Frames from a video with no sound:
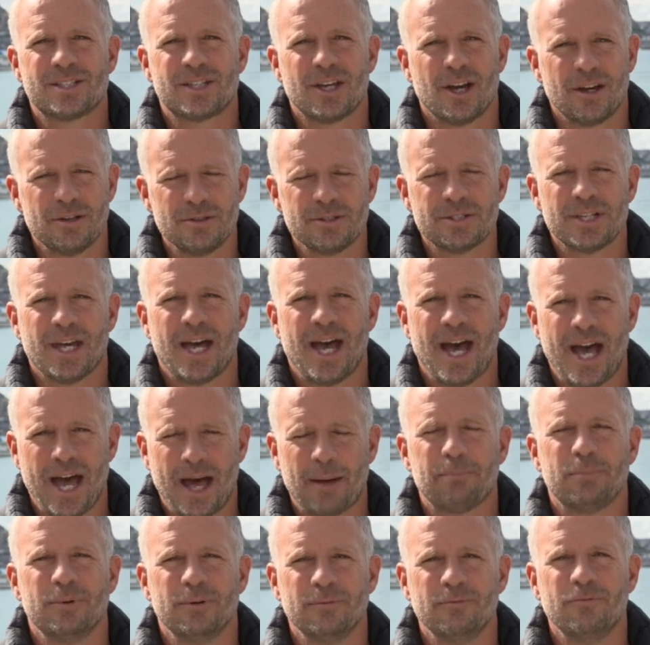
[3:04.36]
going to
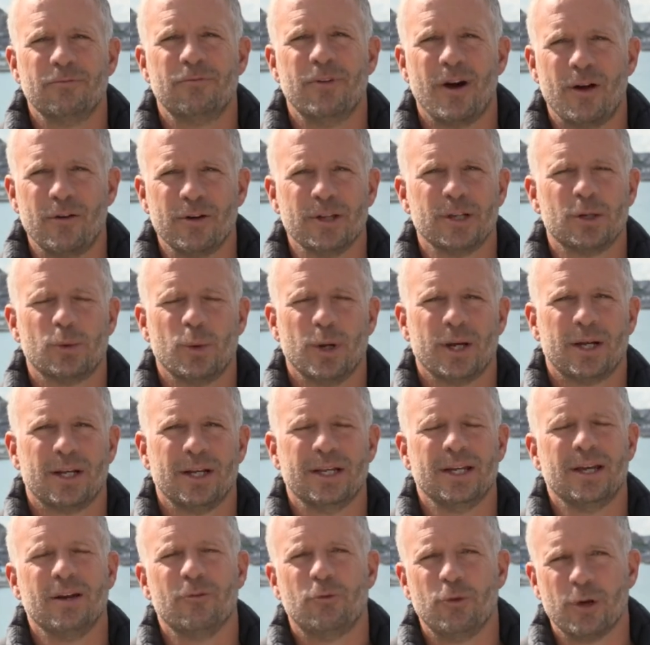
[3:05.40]
happen very
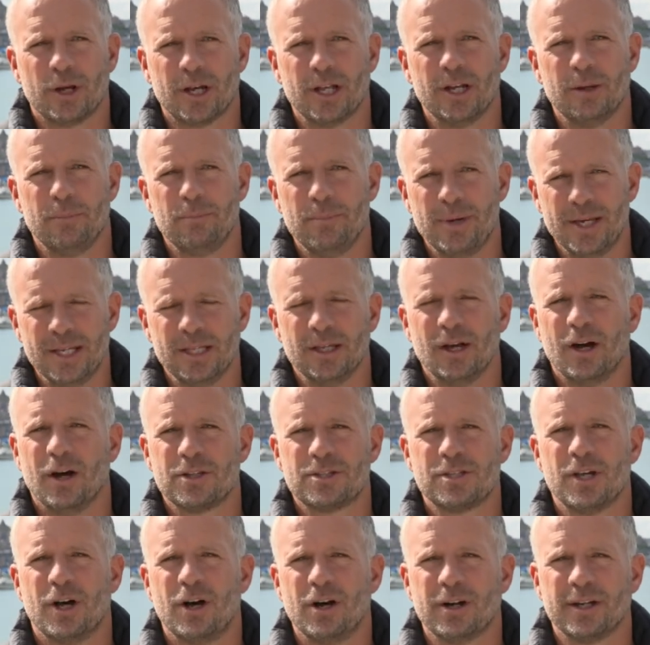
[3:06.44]
quickly if we're going to meet our
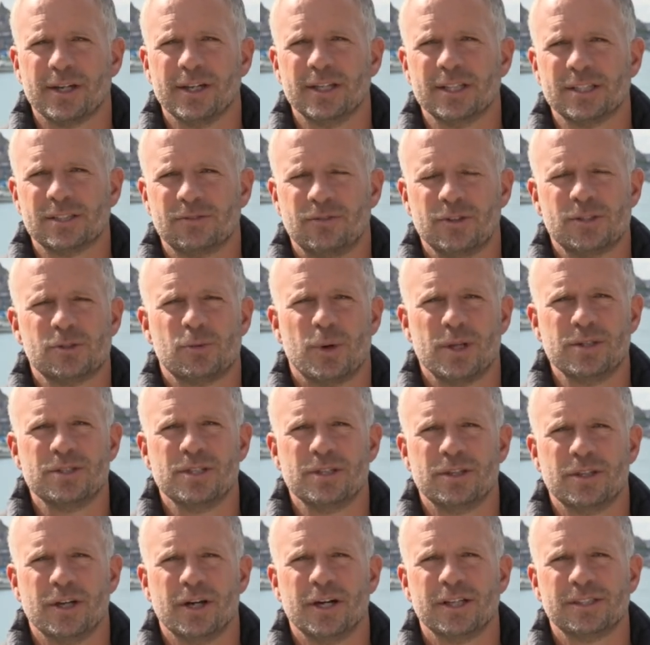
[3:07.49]
targets for
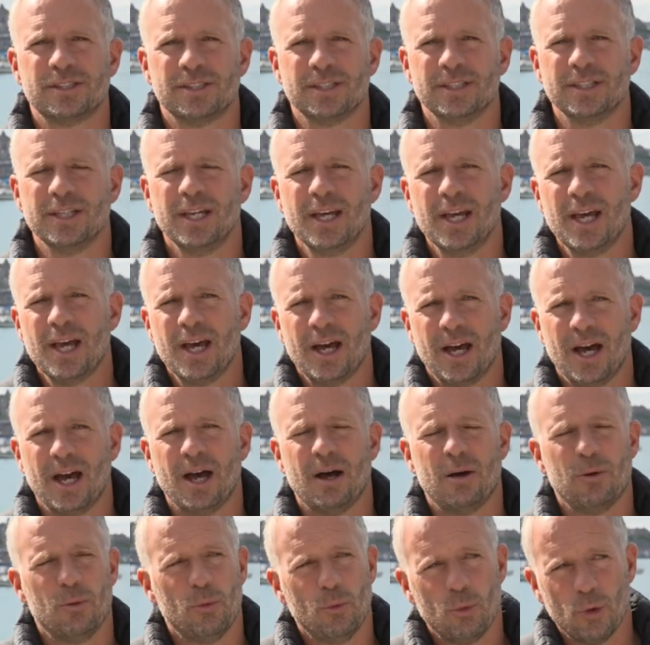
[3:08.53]
2030.
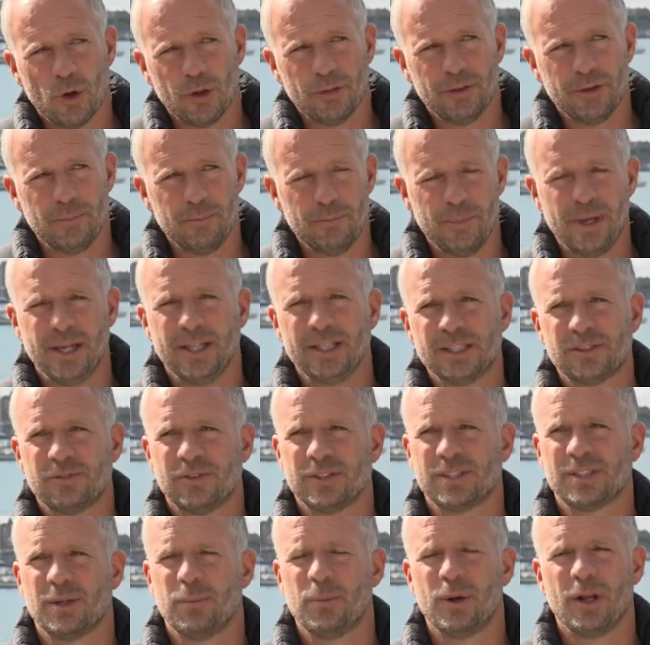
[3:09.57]
What it means for
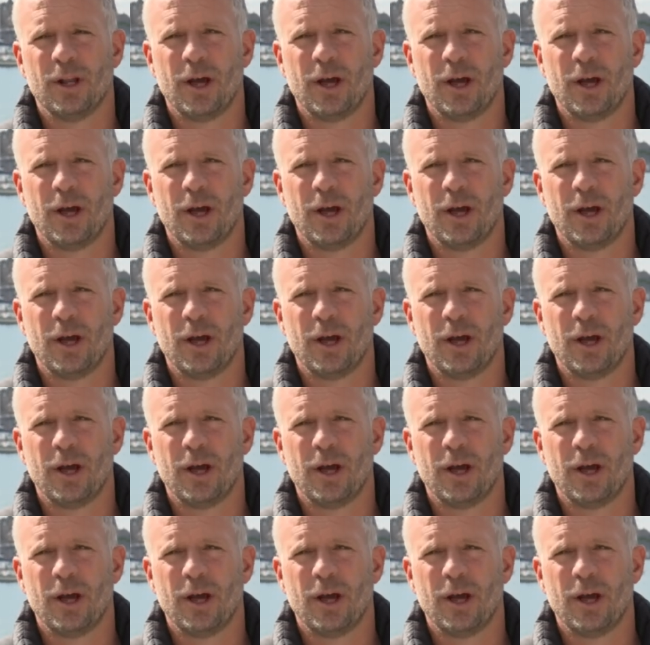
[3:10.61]
somewhere